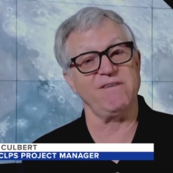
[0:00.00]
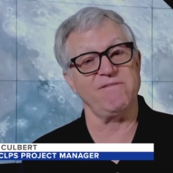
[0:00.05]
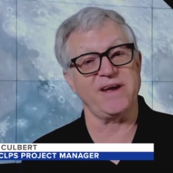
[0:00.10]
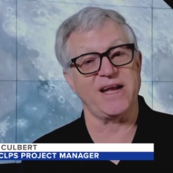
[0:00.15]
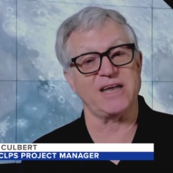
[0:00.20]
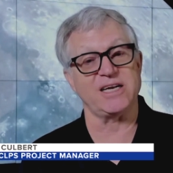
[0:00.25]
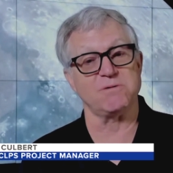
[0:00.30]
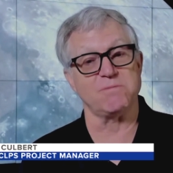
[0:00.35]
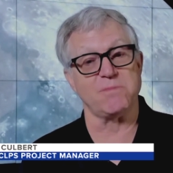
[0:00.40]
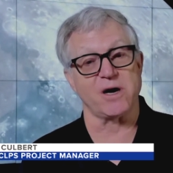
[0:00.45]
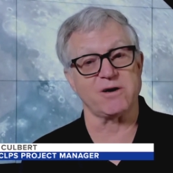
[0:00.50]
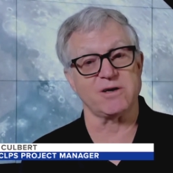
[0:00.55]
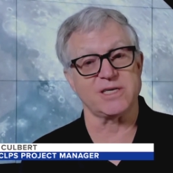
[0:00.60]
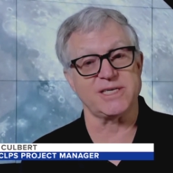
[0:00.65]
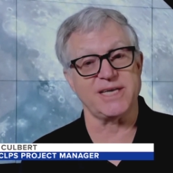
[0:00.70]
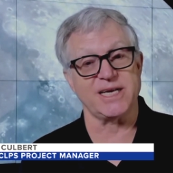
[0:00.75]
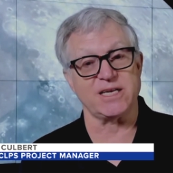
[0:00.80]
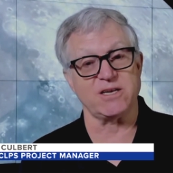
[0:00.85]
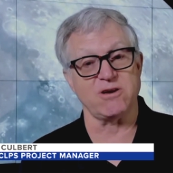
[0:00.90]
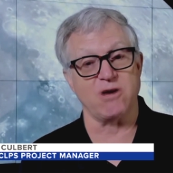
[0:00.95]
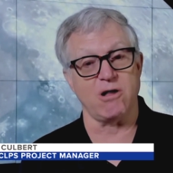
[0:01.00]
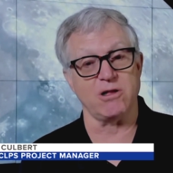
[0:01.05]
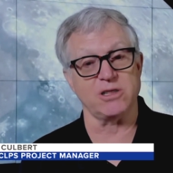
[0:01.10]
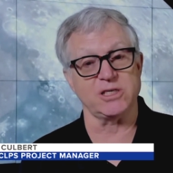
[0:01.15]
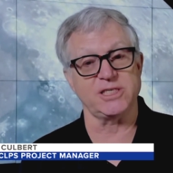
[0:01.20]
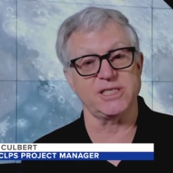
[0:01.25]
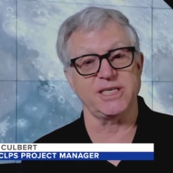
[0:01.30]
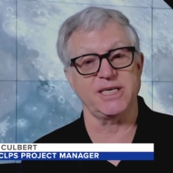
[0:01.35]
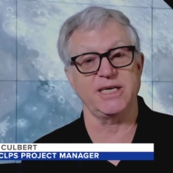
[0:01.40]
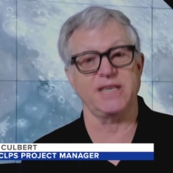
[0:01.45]
advantage of modern
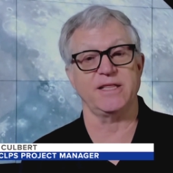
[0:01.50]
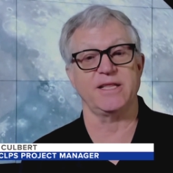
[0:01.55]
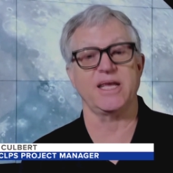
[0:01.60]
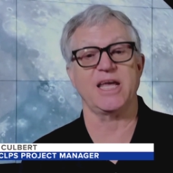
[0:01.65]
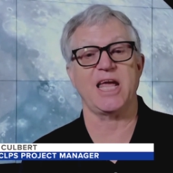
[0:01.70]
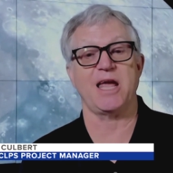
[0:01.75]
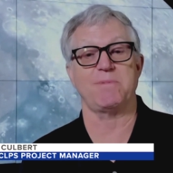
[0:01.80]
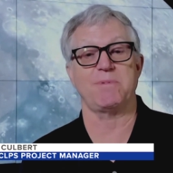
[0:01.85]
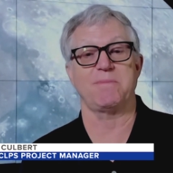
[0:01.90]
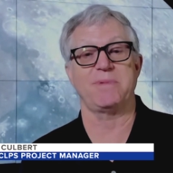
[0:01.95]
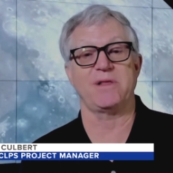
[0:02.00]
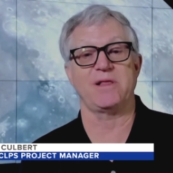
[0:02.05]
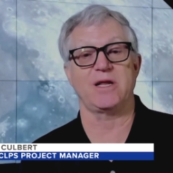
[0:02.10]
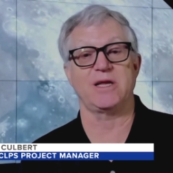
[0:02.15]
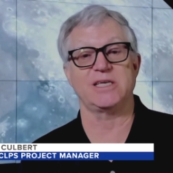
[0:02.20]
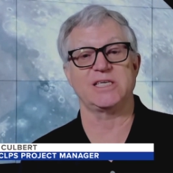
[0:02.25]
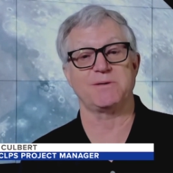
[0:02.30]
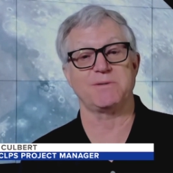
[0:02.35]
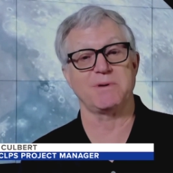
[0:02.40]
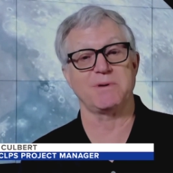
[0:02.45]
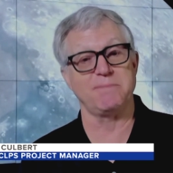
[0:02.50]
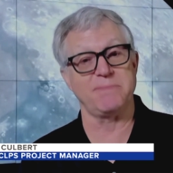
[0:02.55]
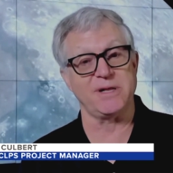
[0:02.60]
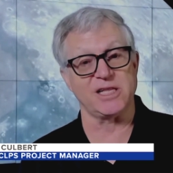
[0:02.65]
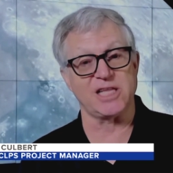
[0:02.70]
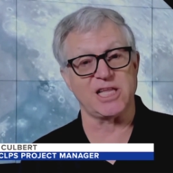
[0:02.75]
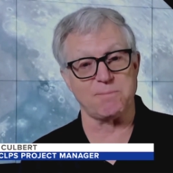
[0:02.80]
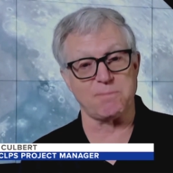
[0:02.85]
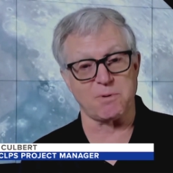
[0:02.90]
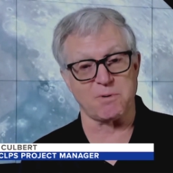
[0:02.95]
technology, the capabilities that have been
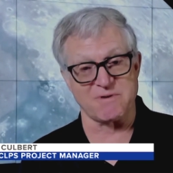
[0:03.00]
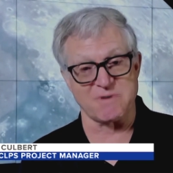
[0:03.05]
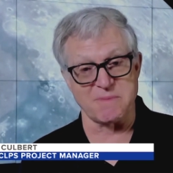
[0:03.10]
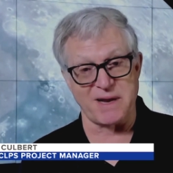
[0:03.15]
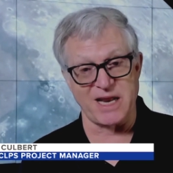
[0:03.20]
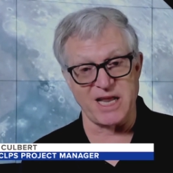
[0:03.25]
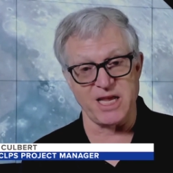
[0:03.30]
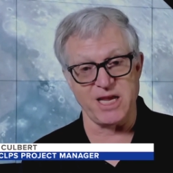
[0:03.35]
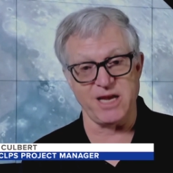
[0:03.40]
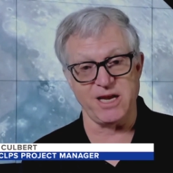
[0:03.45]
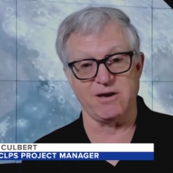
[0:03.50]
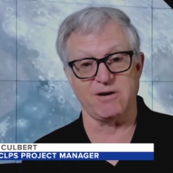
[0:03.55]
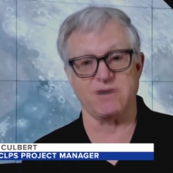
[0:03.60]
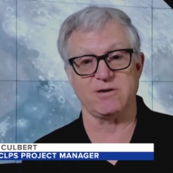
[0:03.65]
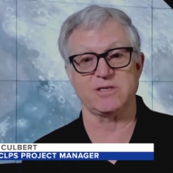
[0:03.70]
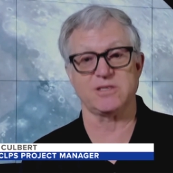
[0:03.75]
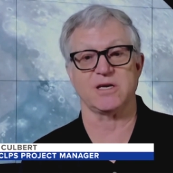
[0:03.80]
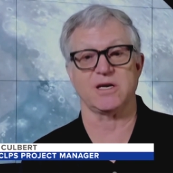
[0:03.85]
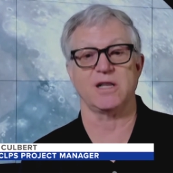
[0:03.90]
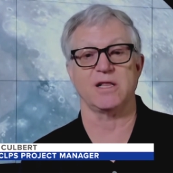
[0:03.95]
built up over many years.